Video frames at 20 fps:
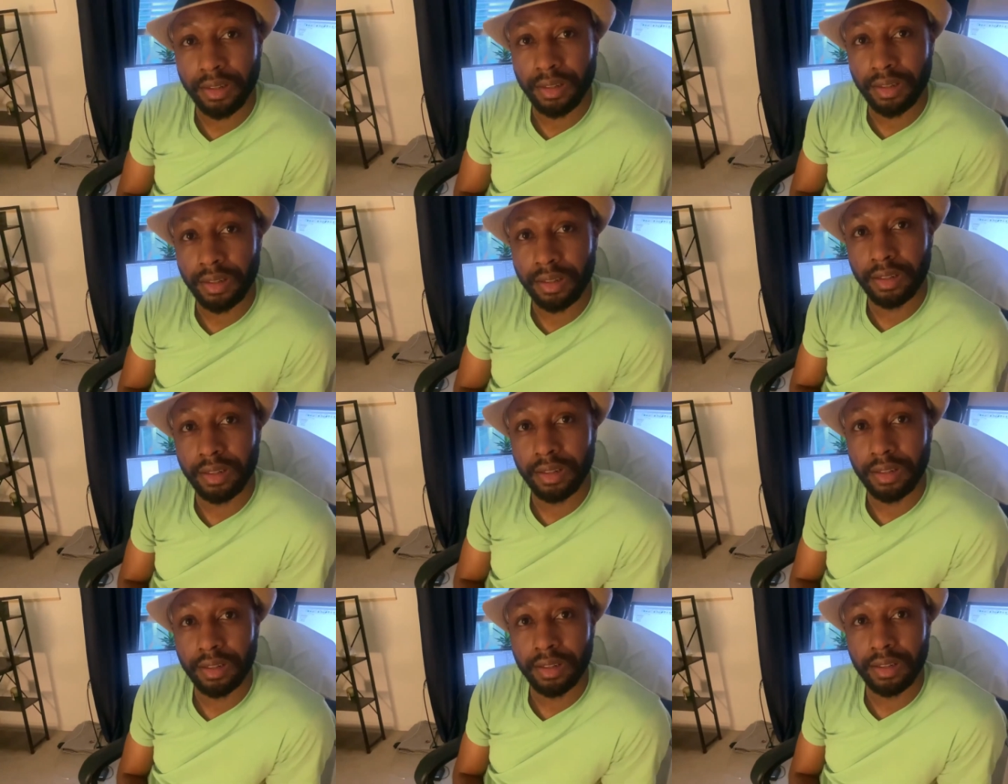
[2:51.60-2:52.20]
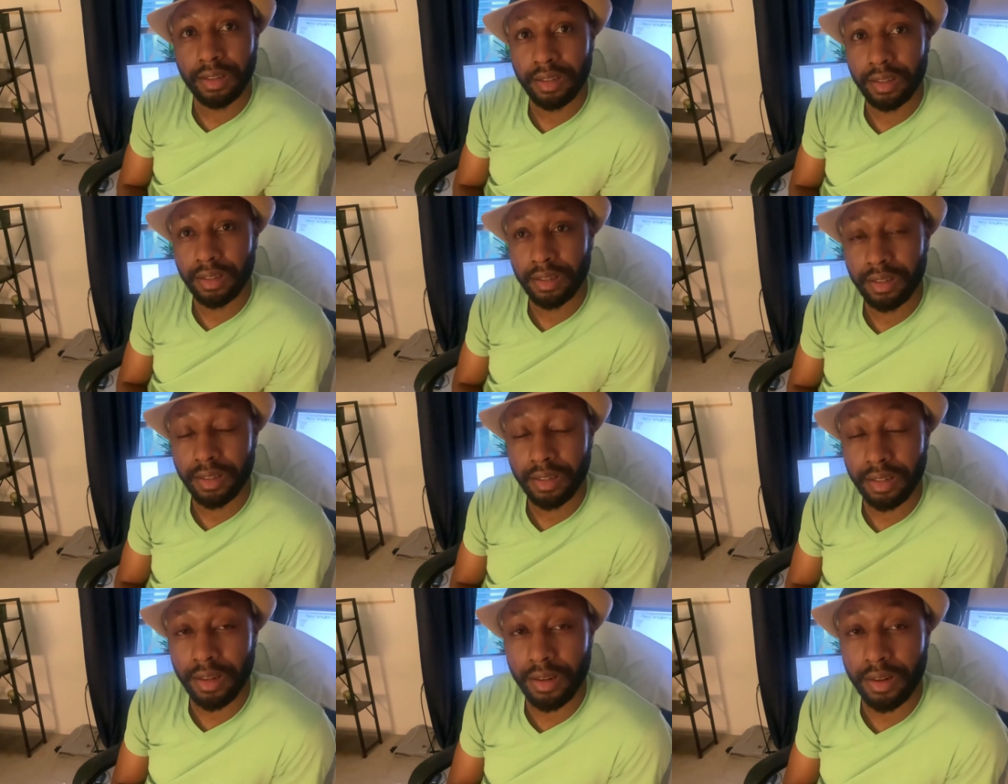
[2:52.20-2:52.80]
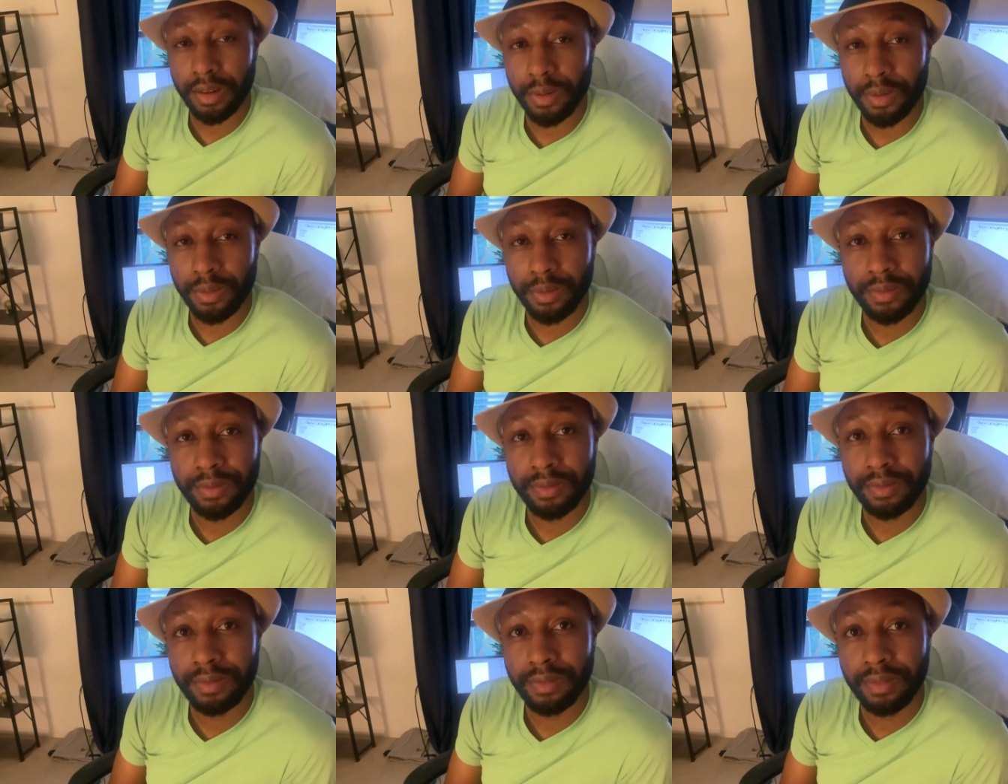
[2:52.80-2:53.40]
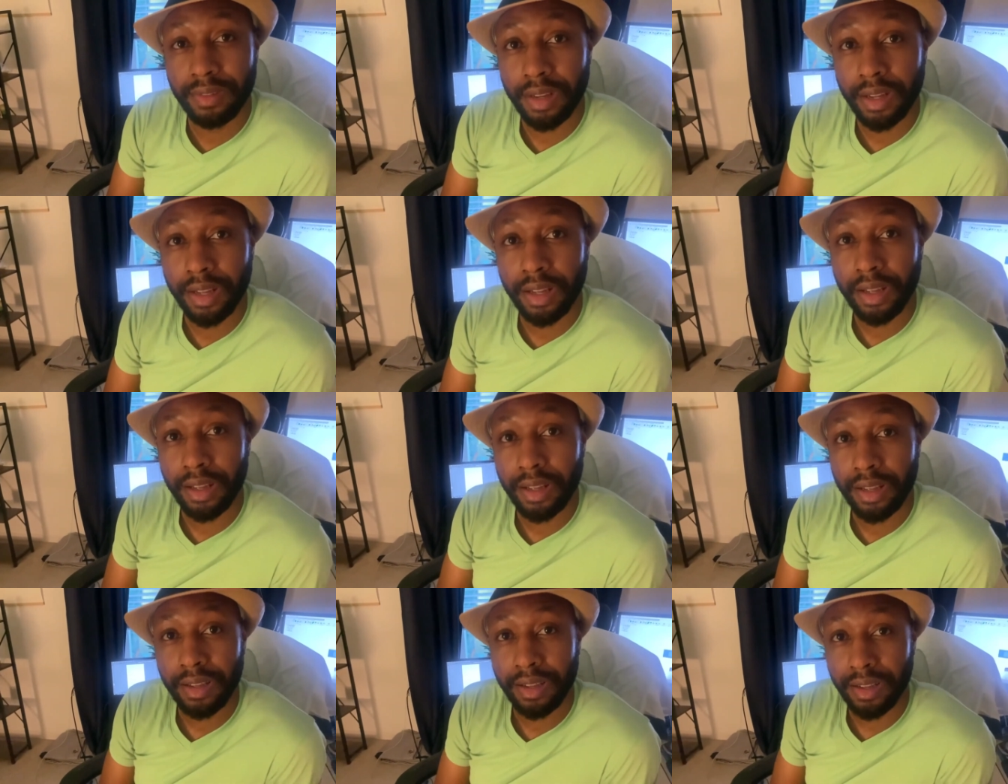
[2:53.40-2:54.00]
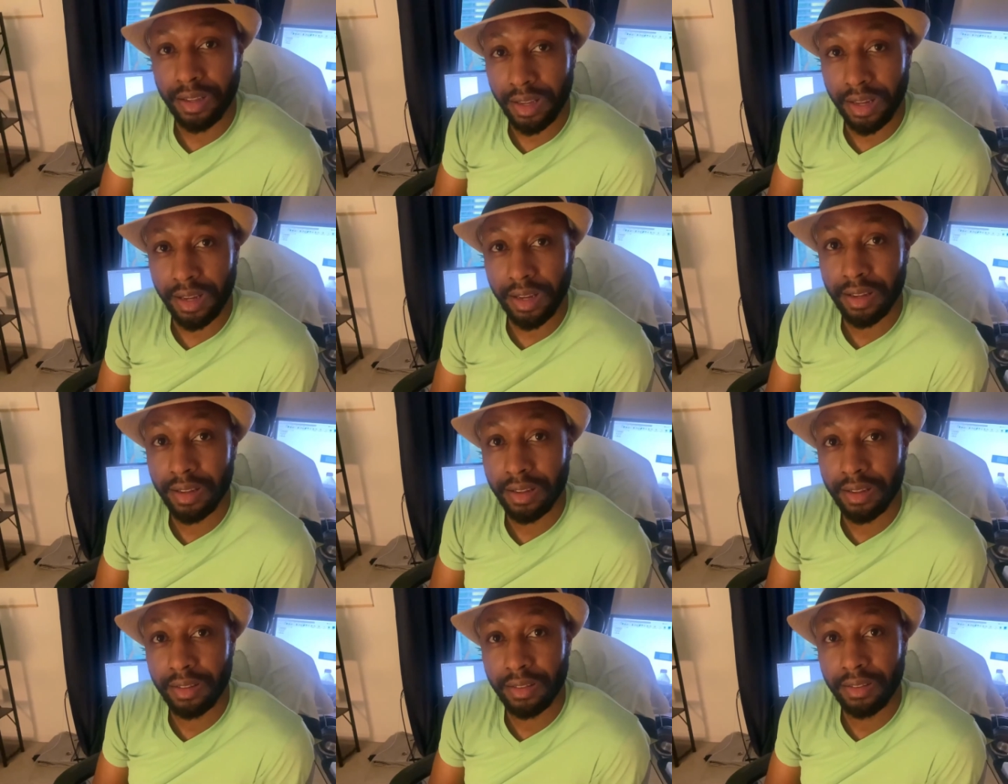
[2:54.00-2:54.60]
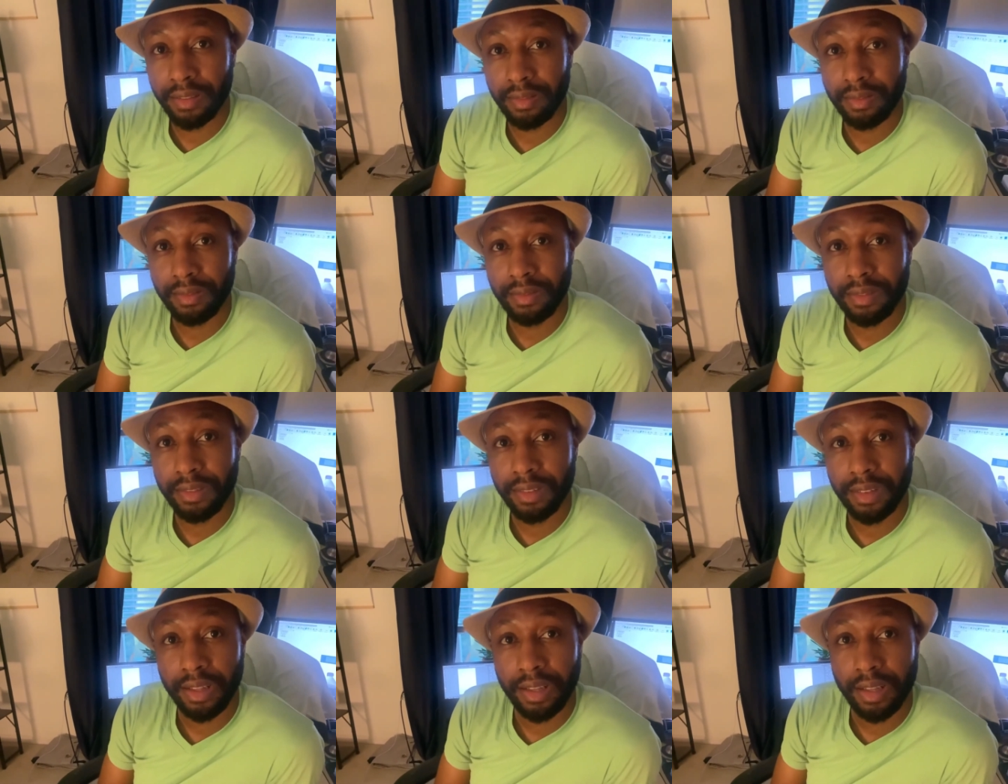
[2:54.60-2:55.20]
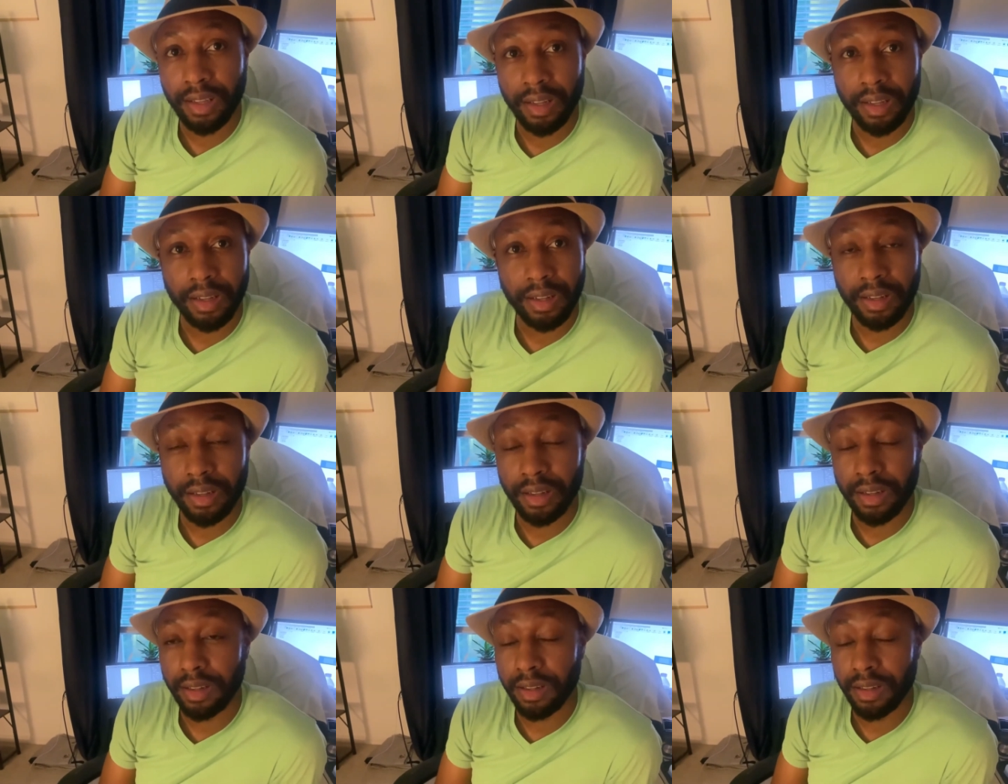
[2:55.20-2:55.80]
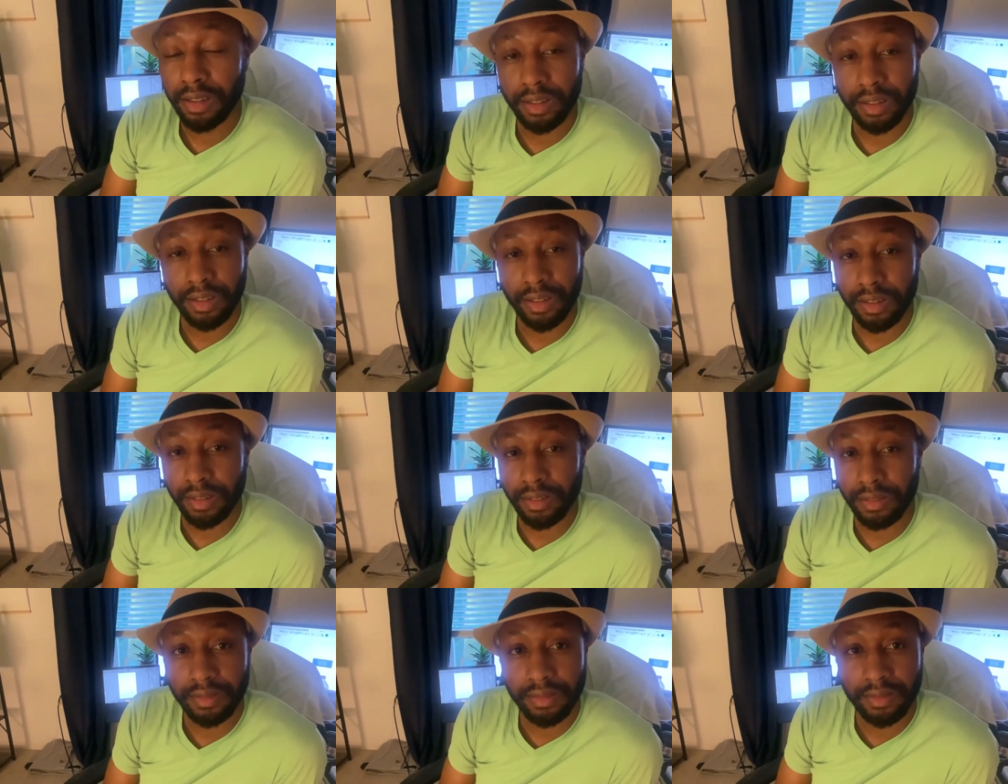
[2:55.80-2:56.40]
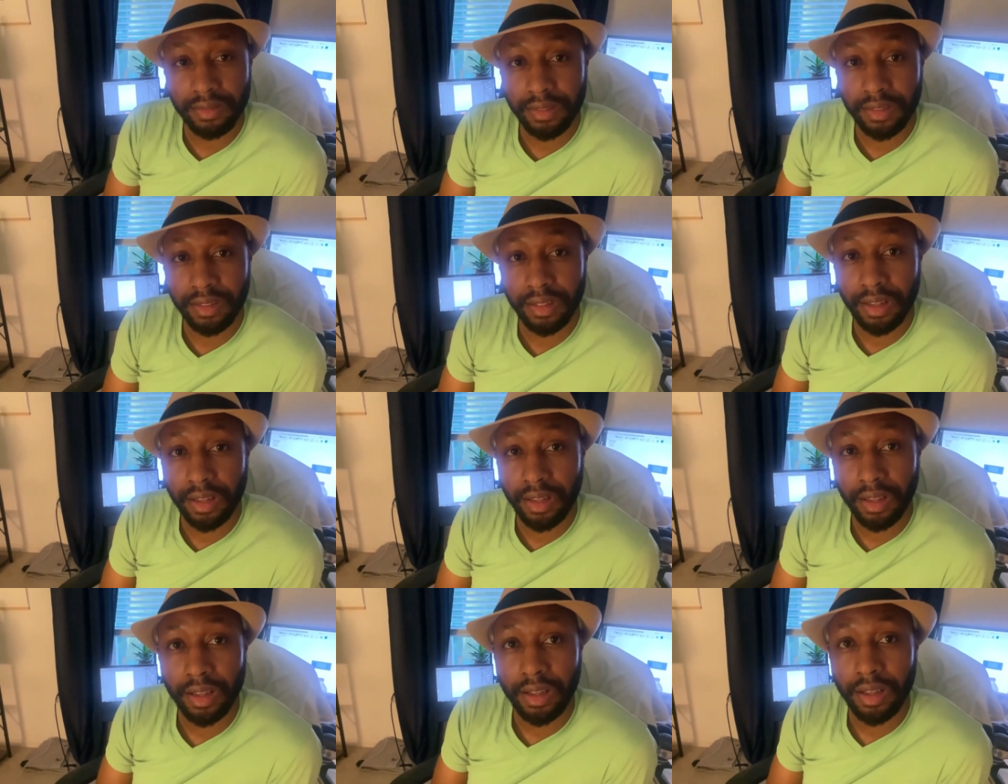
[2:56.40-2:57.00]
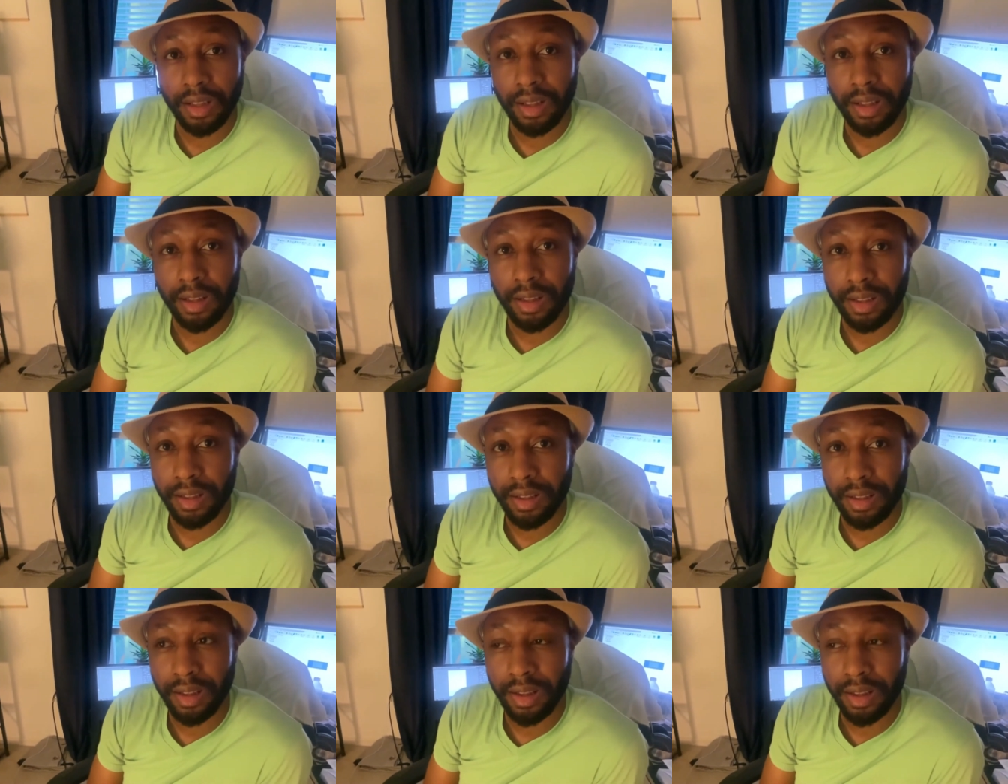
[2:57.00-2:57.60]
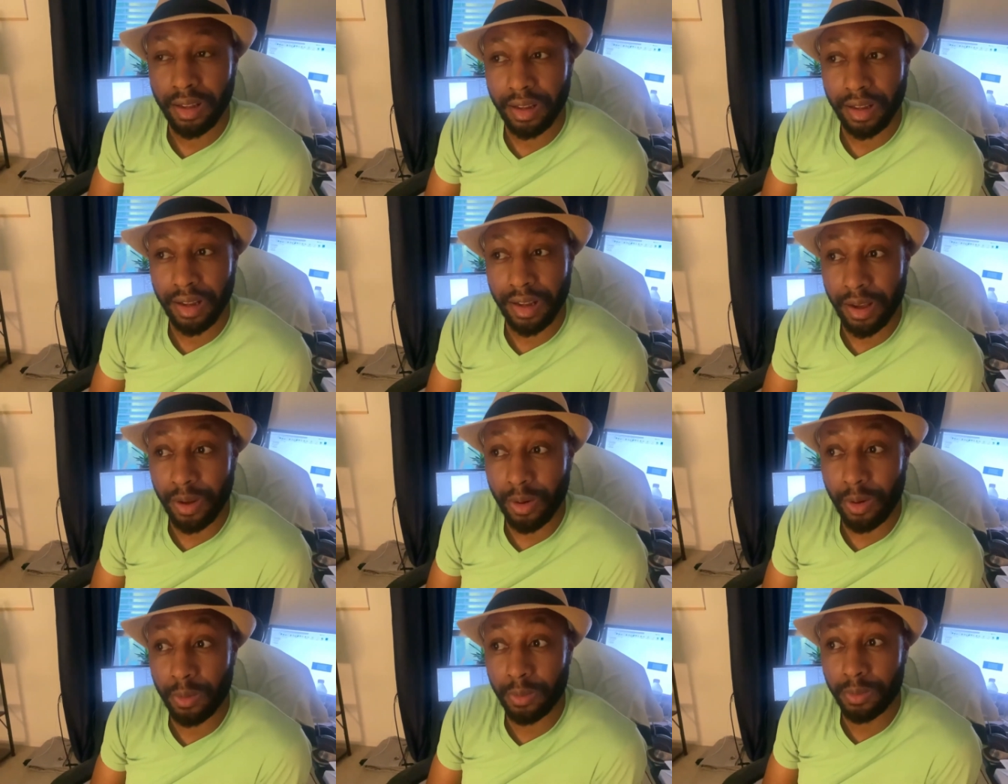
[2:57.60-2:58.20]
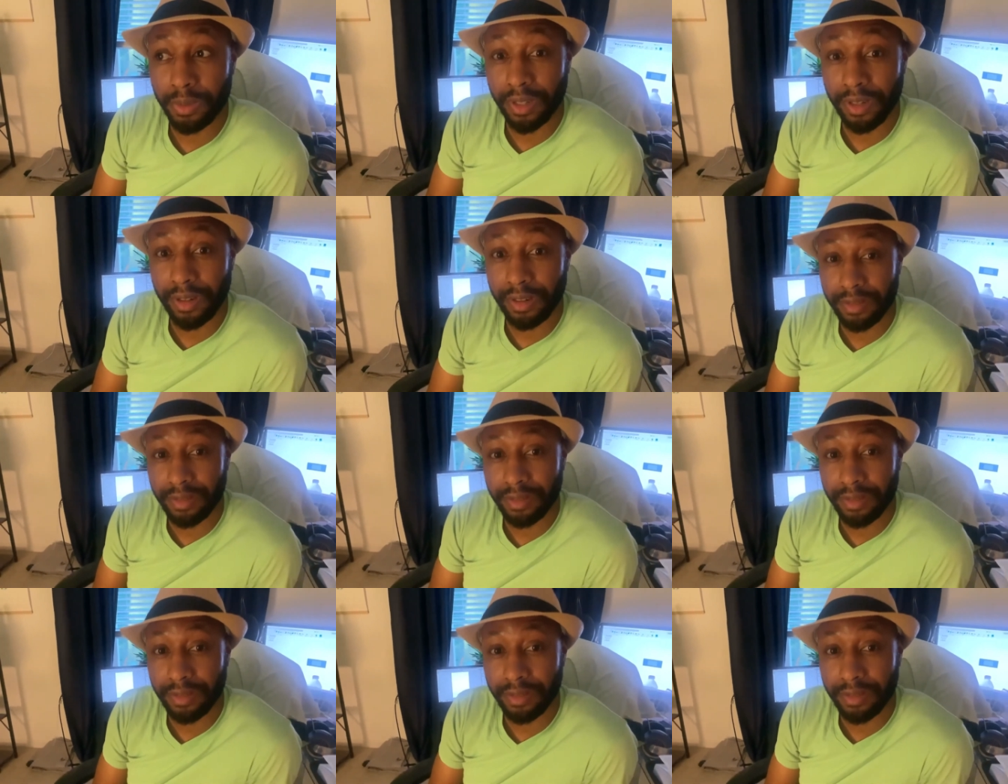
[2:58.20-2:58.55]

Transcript: Real quick, yes or no? Yes or no? No? Did you see what's on the board? Are you sure it's no? I hope so.